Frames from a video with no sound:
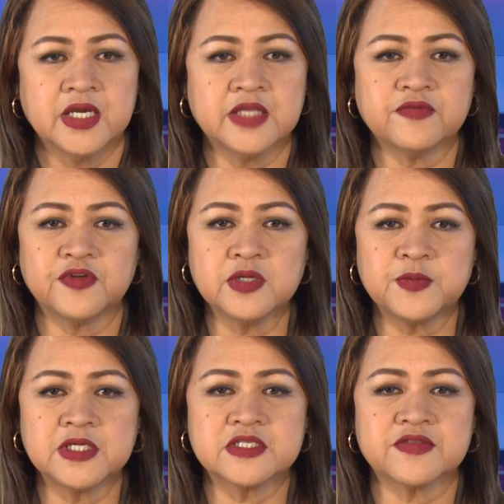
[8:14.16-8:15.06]
In the
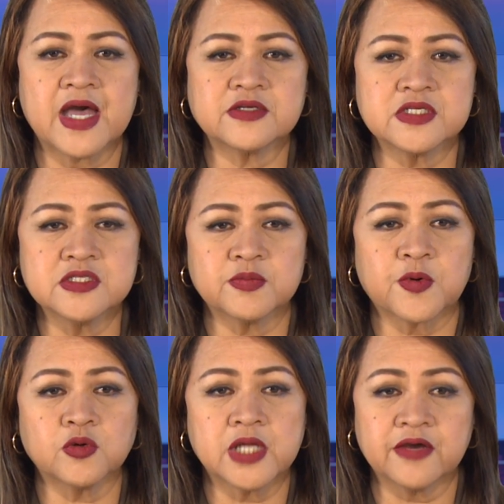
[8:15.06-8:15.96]
Philippines, thousands
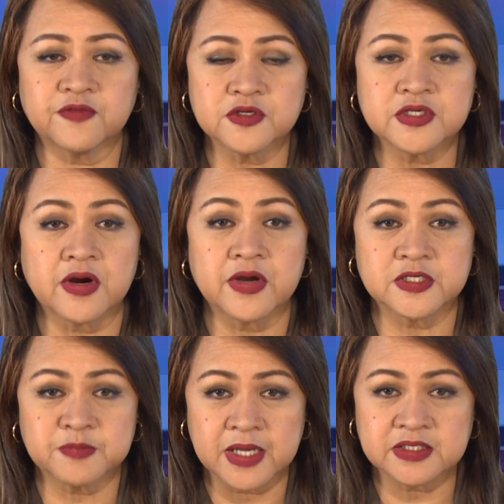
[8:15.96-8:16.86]
of pro-lifers are
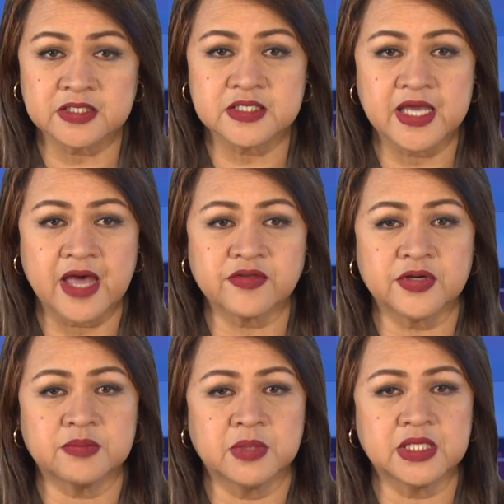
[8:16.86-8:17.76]
expected to
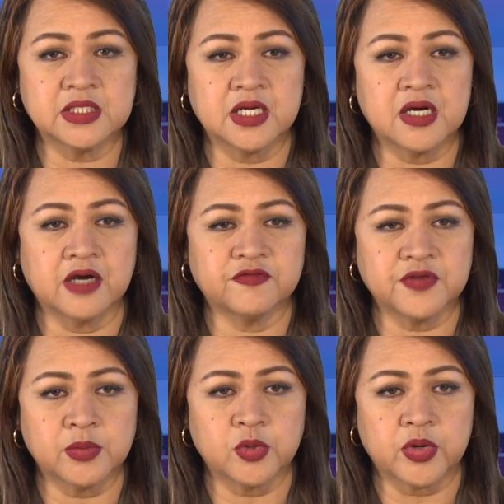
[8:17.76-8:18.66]
gather in Manila on
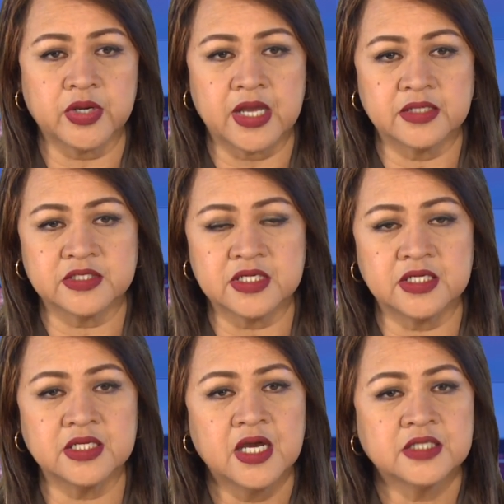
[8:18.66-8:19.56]
February
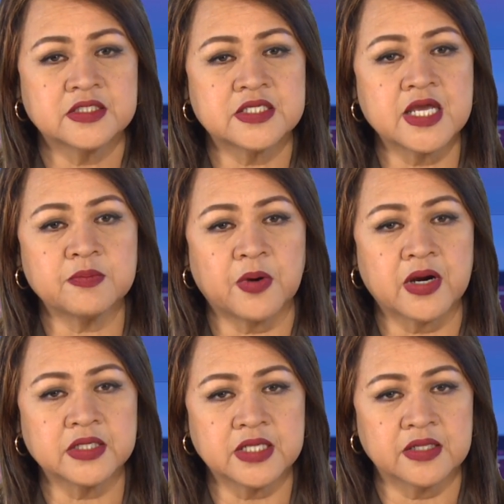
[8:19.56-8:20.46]
18 to take
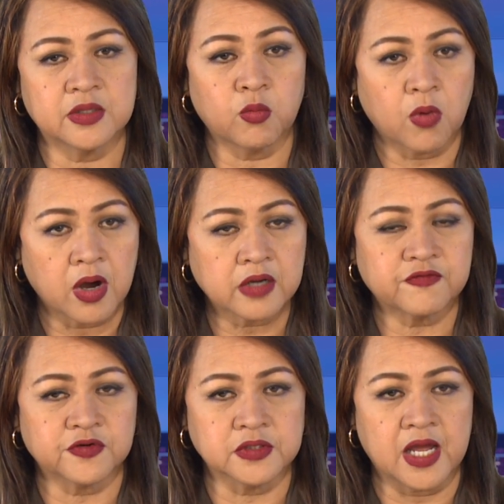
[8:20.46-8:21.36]
part in the
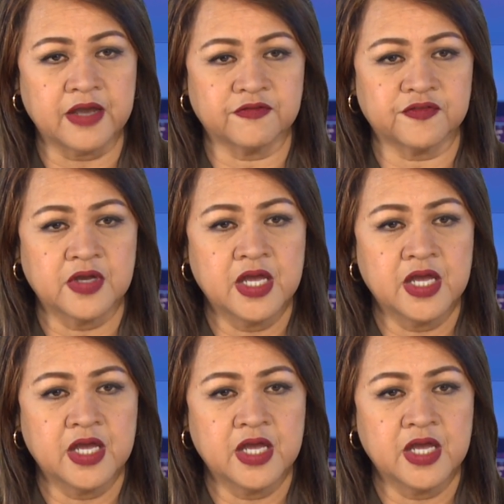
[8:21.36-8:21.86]
Walk for Life.